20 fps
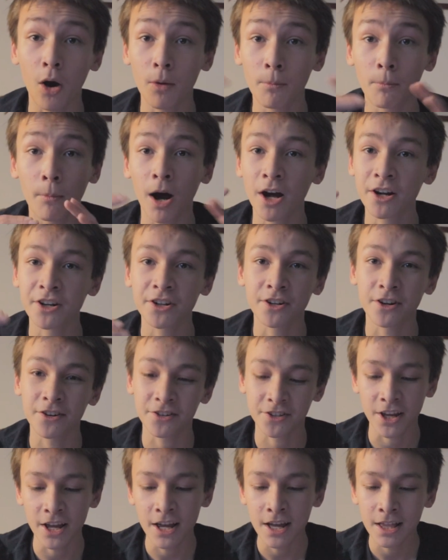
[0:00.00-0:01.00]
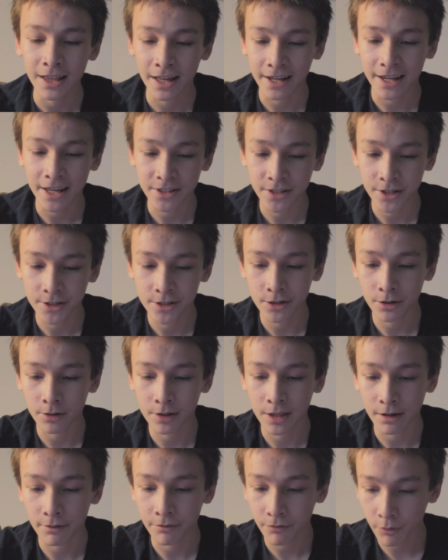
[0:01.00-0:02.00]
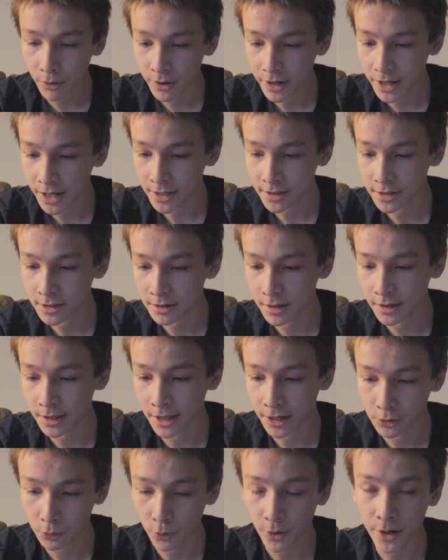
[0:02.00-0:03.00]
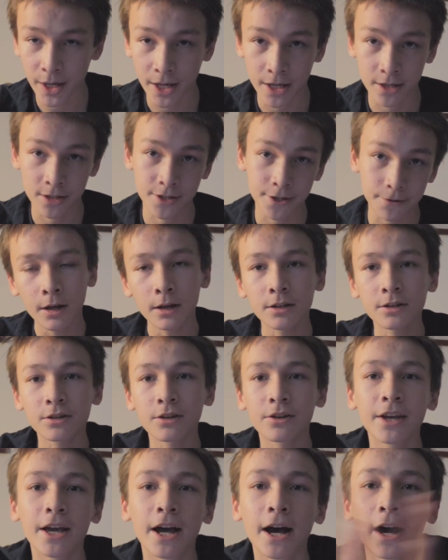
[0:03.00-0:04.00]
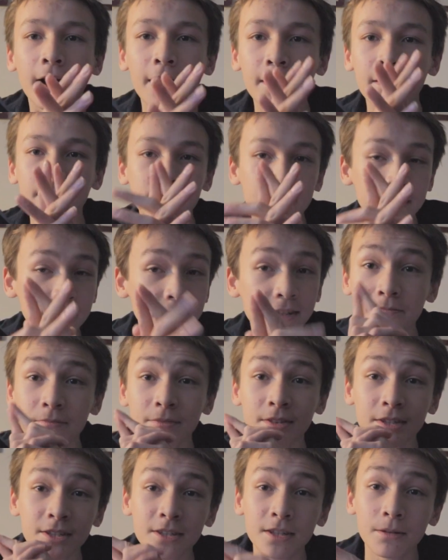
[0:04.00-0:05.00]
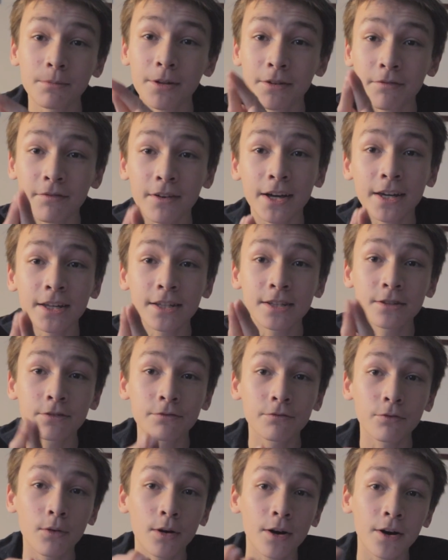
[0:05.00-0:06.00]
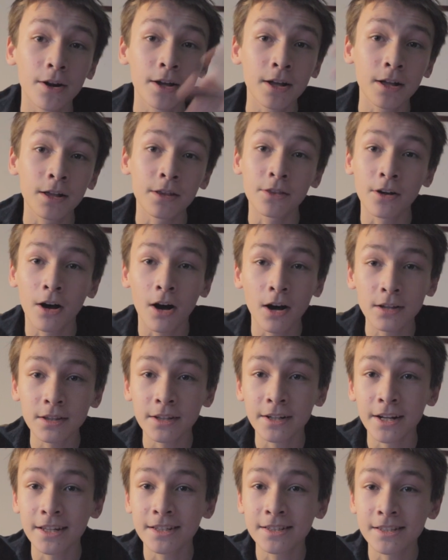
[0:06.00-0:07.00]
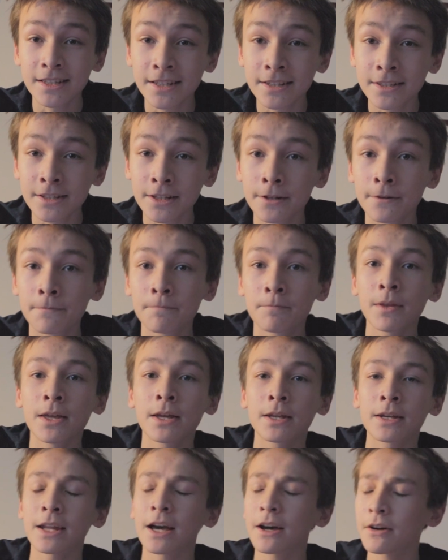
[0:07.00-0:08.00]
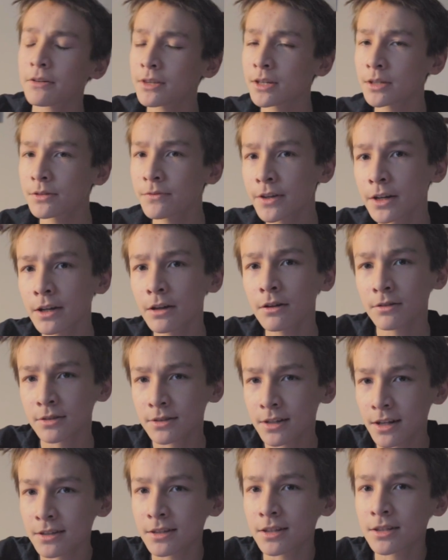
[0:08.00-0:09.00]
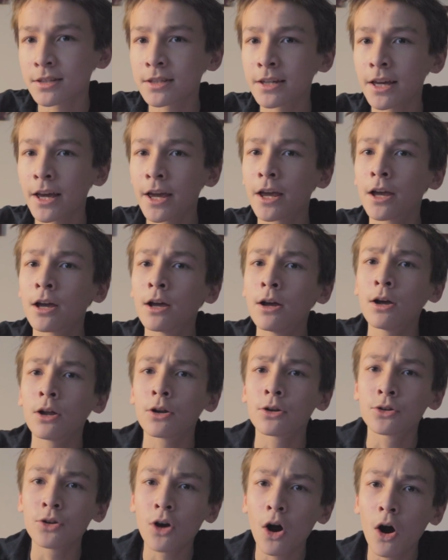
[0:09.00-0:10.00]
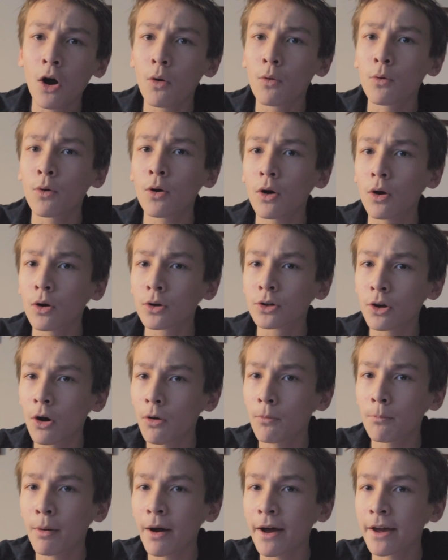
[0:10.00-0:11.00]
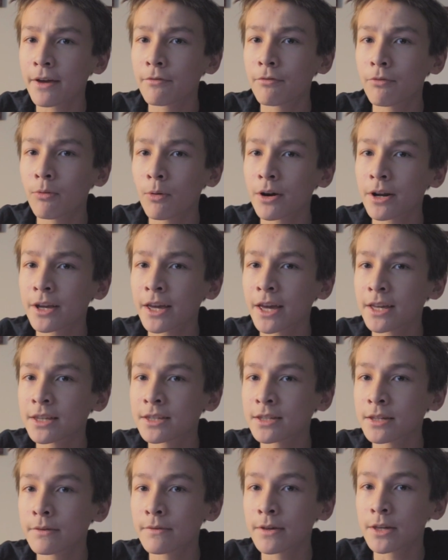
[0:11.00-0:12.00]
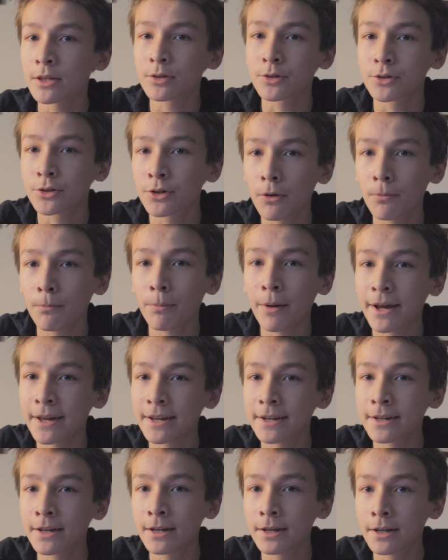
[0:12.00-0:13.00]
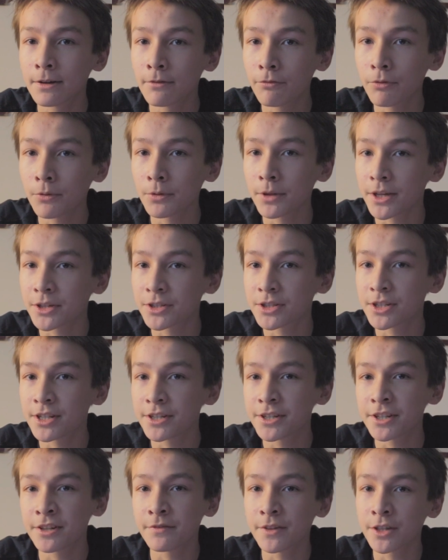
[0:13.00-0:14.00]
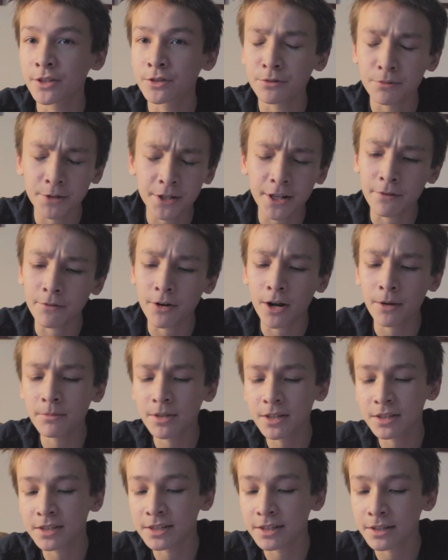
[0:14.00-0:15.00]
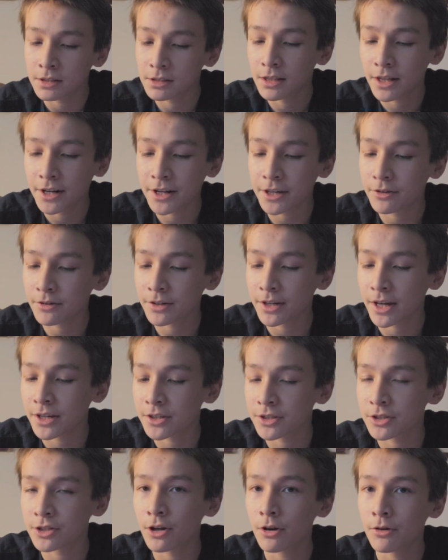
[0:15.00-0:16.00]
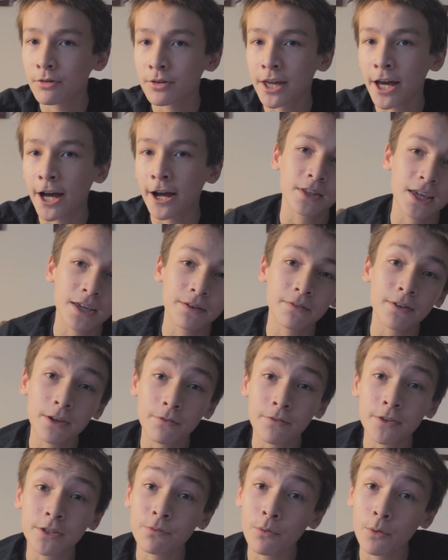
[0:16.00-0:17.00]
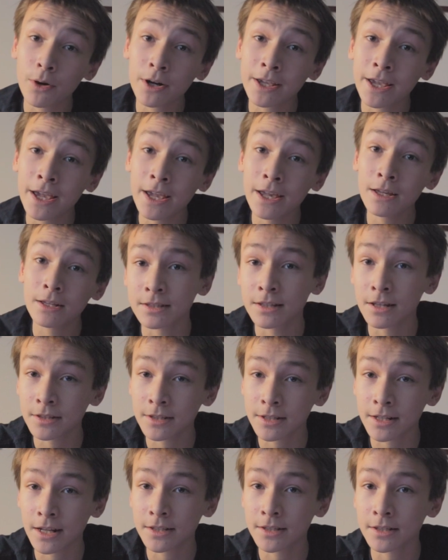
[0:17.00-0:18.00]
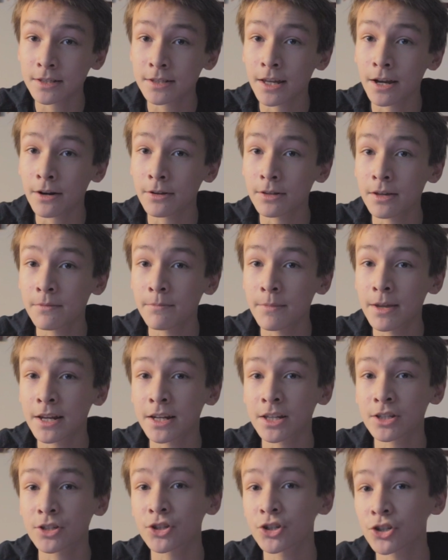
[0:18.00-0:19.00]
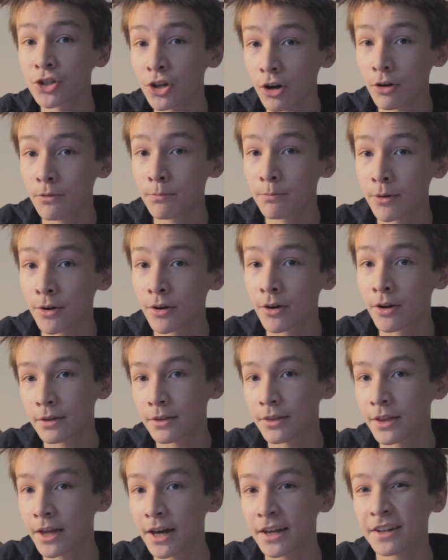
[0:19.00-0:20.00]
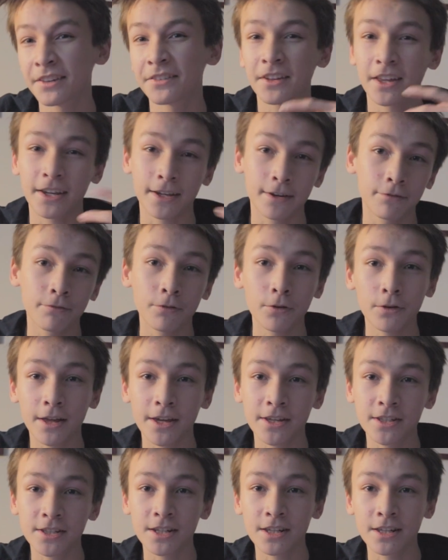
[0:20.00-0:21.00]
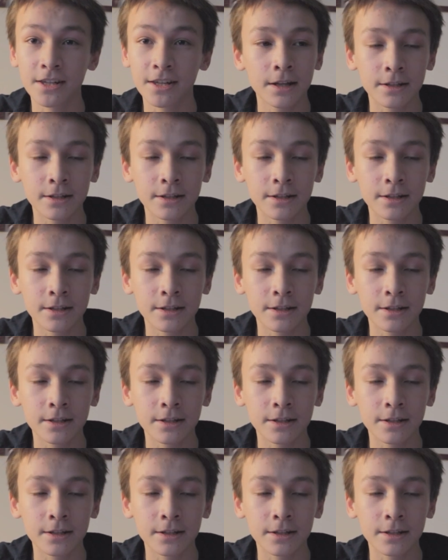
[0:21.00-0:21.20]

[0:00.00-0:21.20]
monitors, like as I showed that 40 inch to that 20 inch. So yeah, just some advice for the holiday season. Now this video is not to say, oh, don't buy 4K TVs or don't buy full HD TVs or whatever. I'm just letting you guys know that even if it's 4K, doesn't necessarily mean it's sharper than like a full HD